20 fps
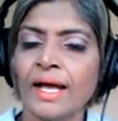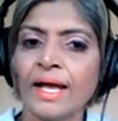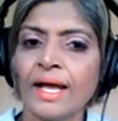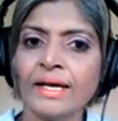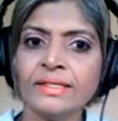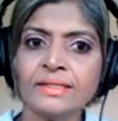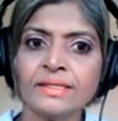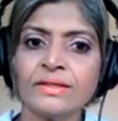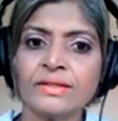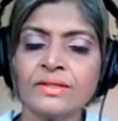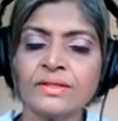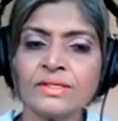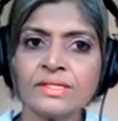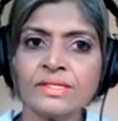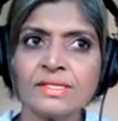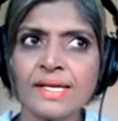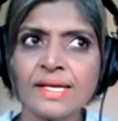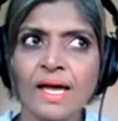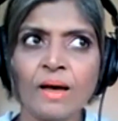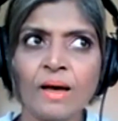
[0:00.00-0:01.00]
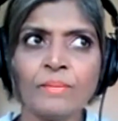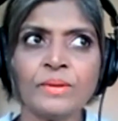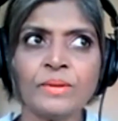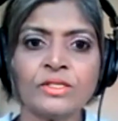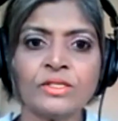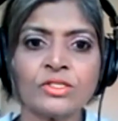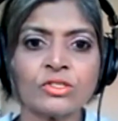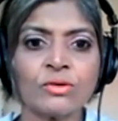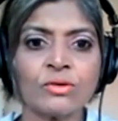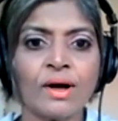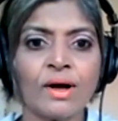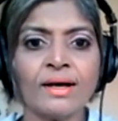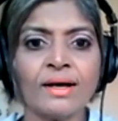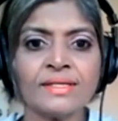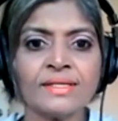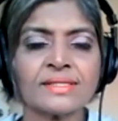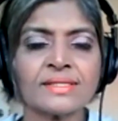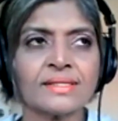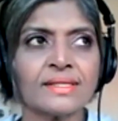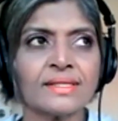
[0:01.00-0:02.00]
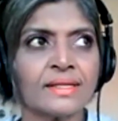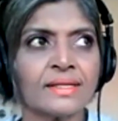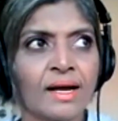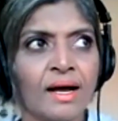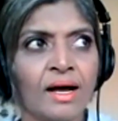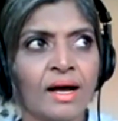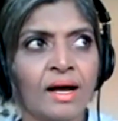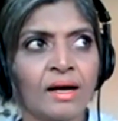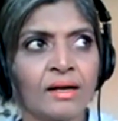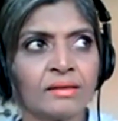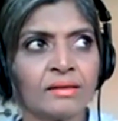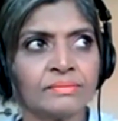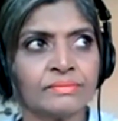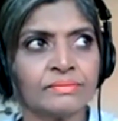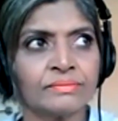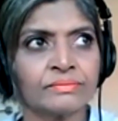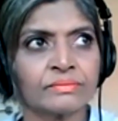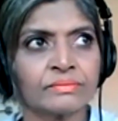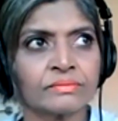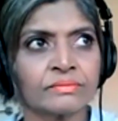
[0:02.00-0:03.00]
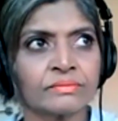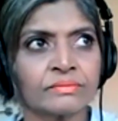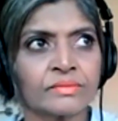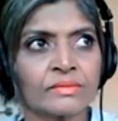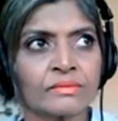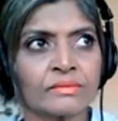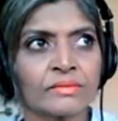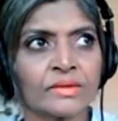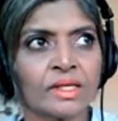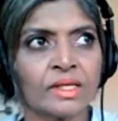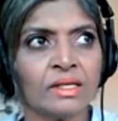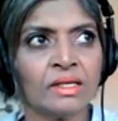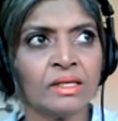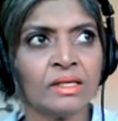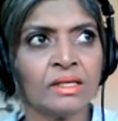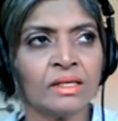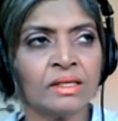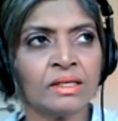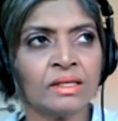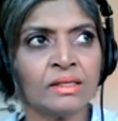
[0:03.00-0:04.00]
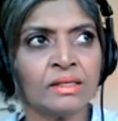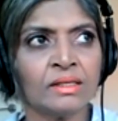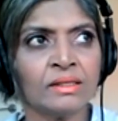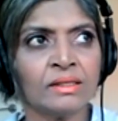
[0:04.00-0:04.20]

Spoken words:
And this is happening to us uh, that